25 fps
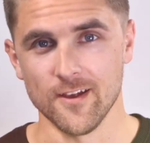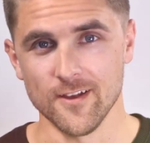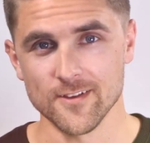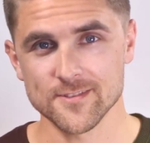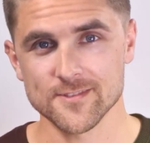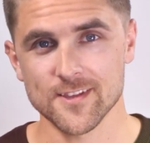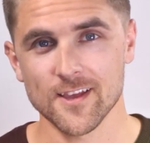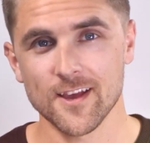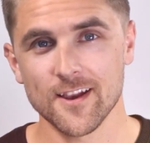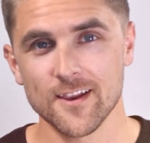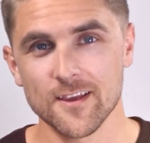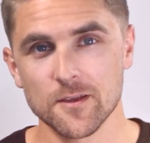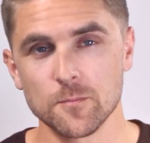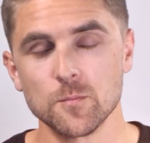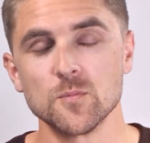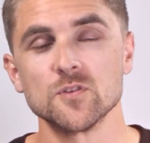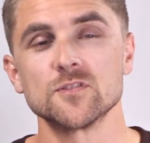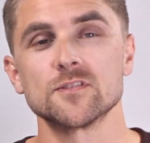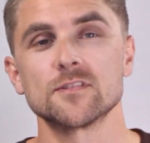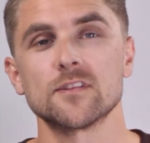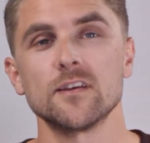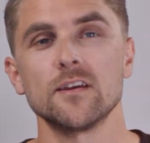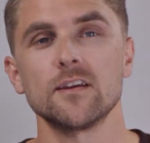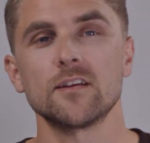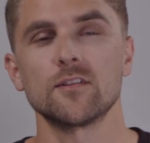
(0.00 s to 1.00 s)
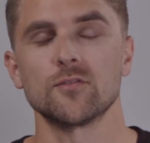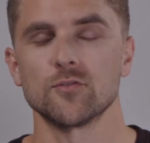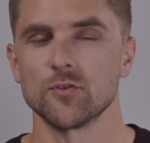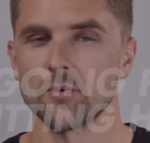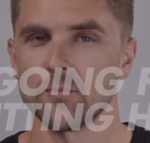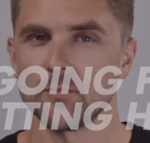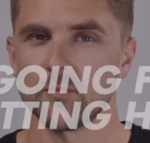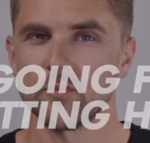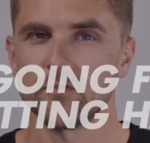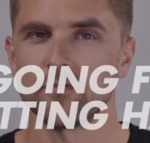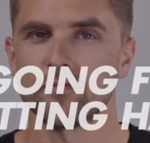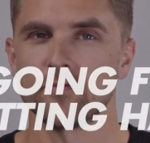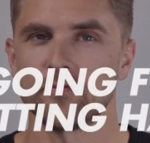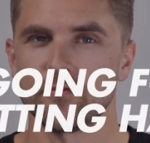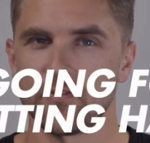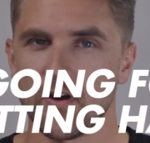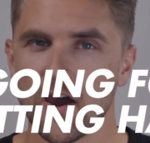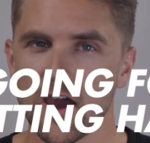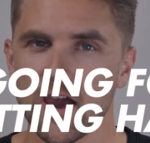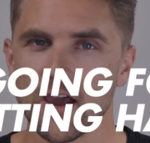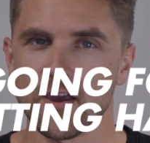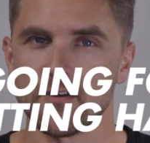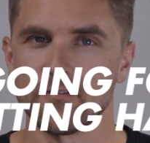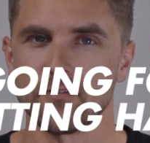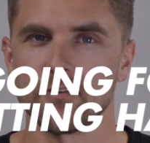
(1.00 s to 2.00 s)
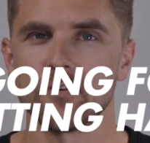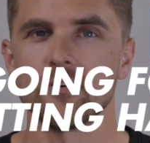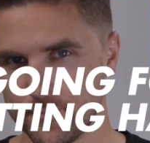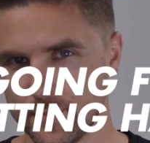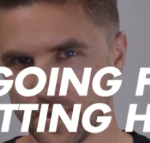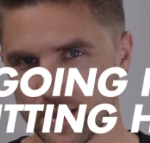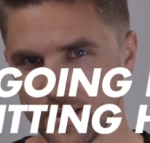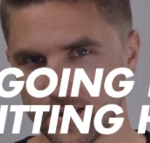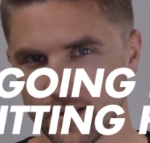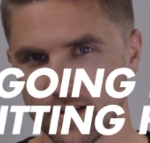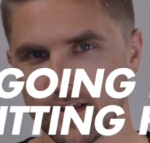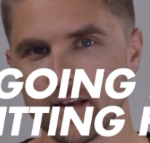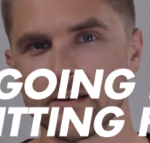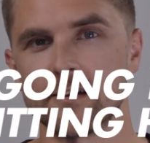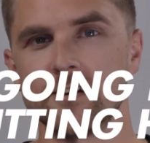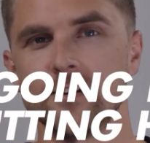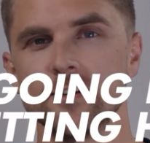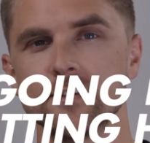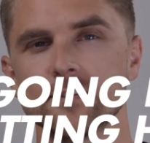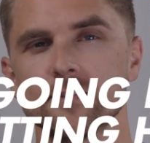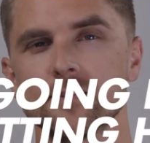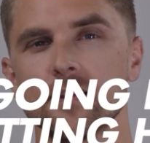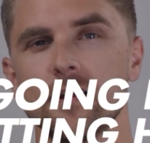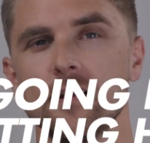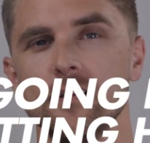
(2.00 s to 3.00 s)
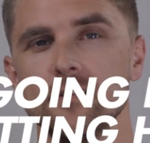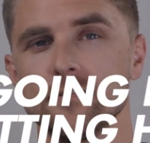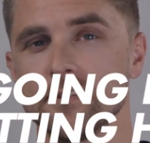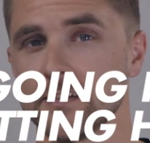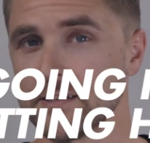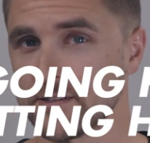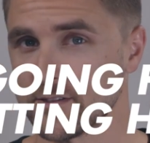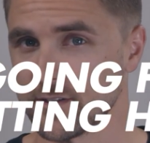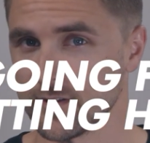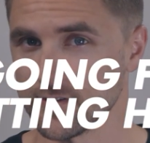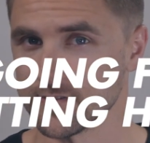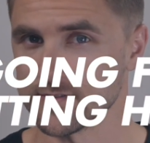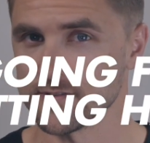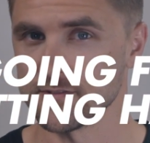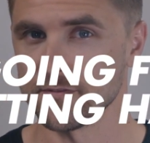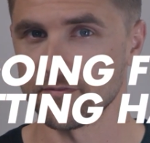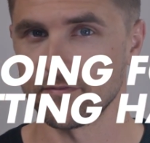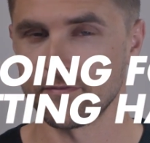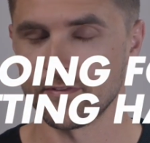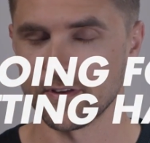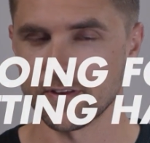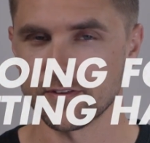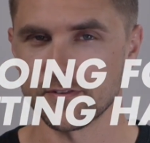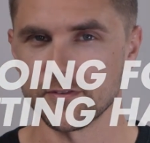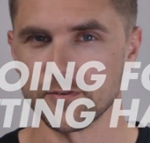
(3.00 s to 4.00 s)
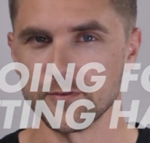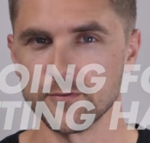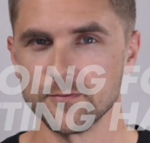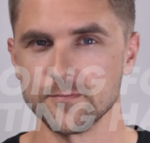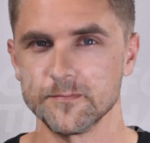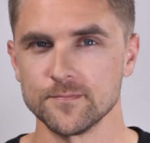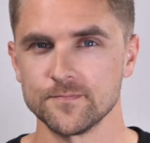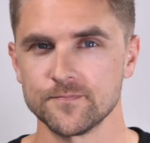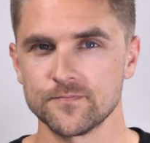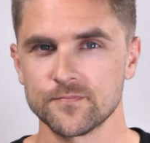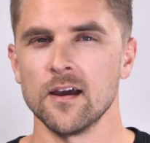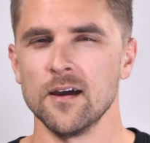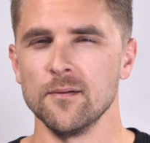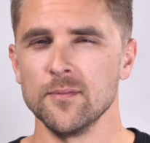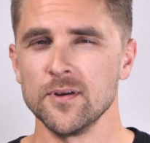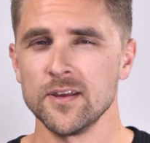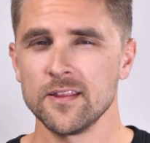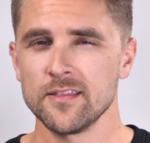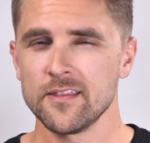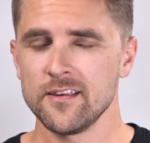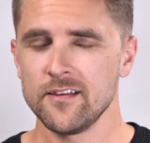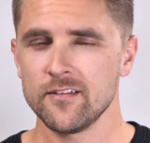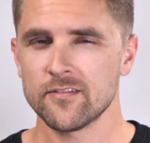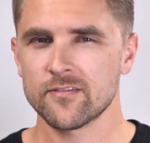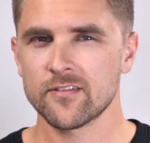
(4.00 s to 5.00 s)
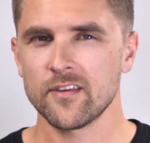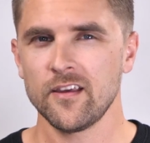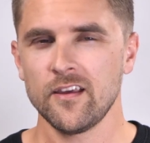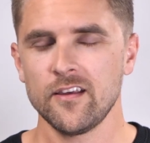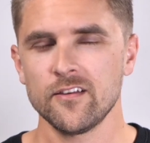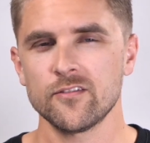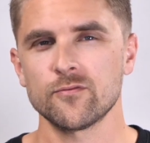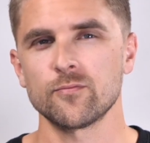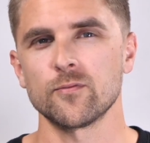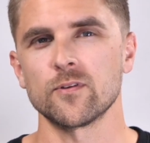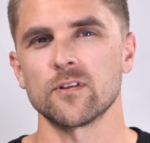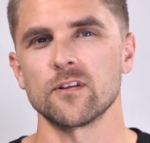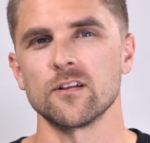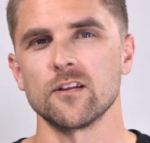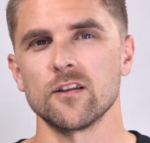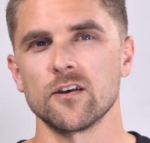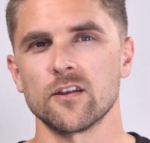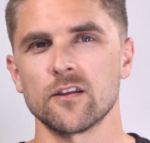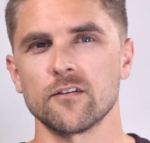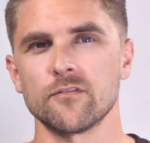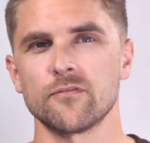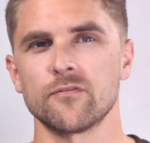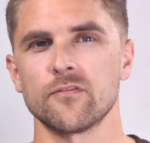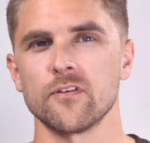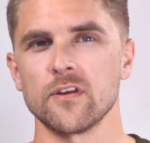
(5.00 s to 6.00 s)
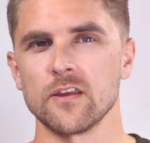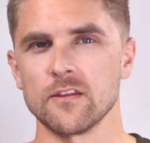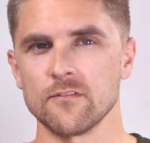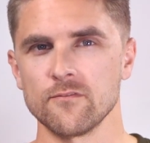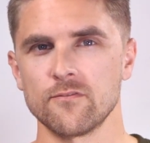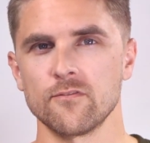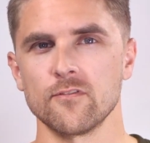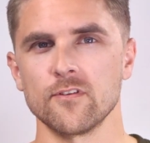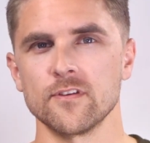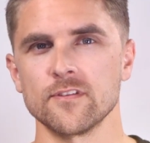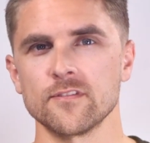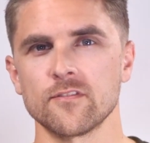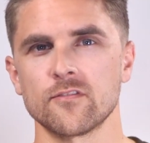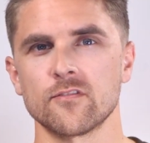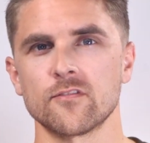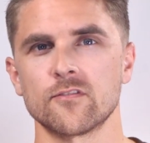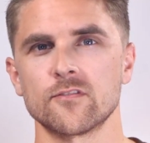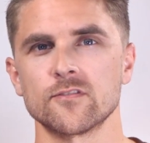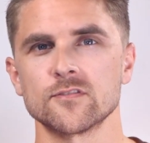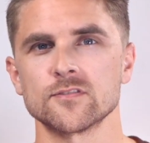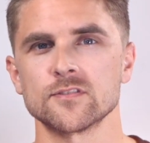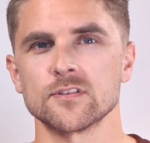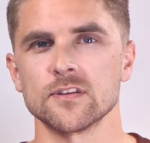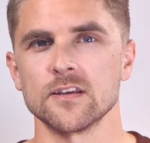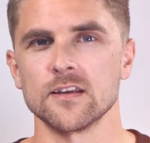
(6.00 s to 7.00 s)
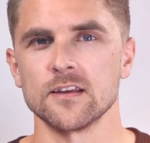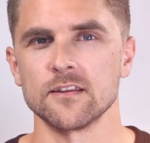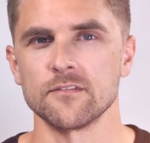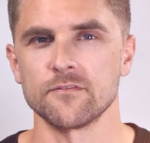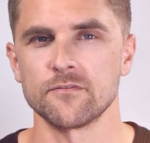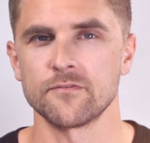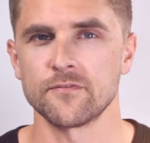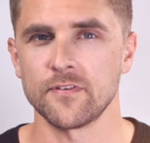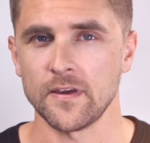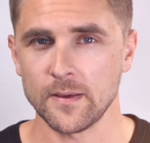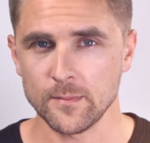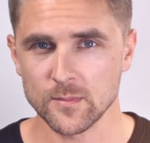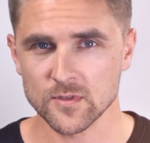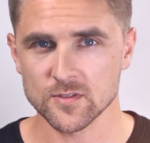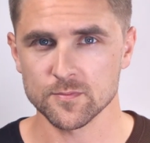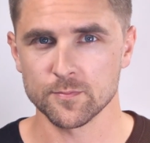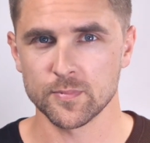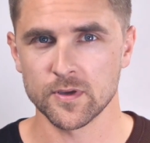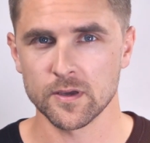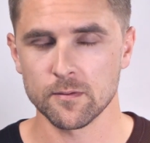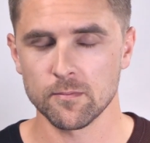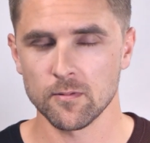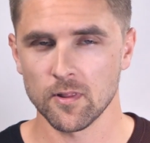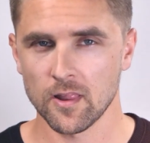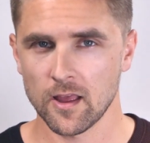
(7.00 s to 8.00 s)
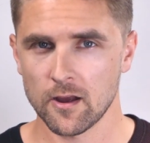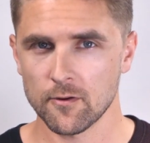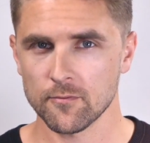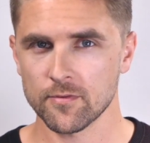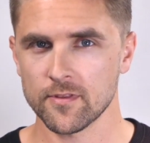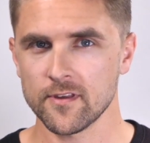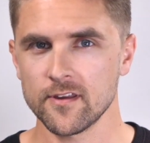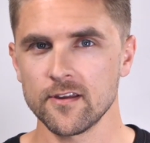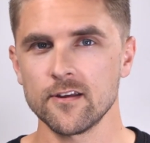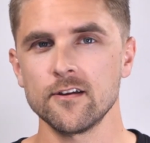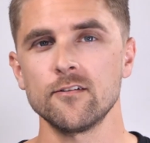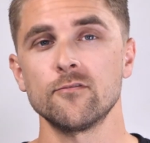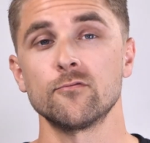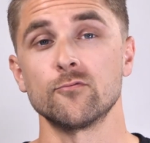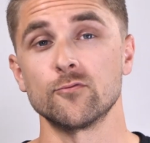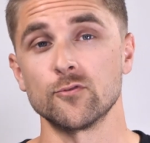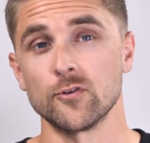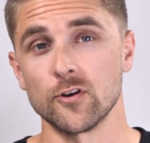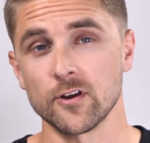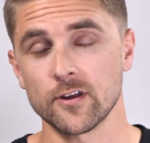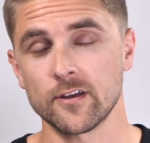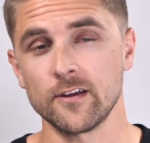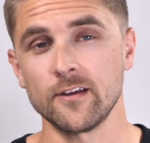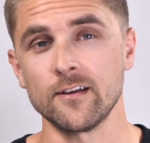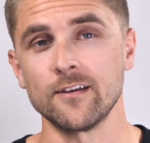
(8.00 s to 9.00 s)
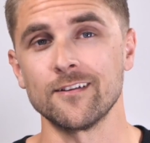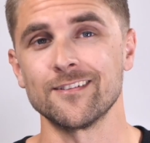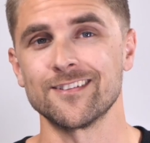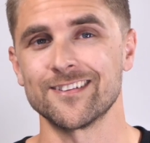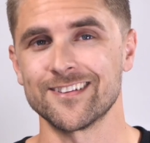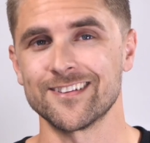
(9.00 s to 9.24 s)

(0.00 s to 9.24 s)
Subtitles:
Hairstyling mistake number 5. Picking a hairstyle that doesn't fit you. I mean, these days with a lot of influencers and famous people out there rocking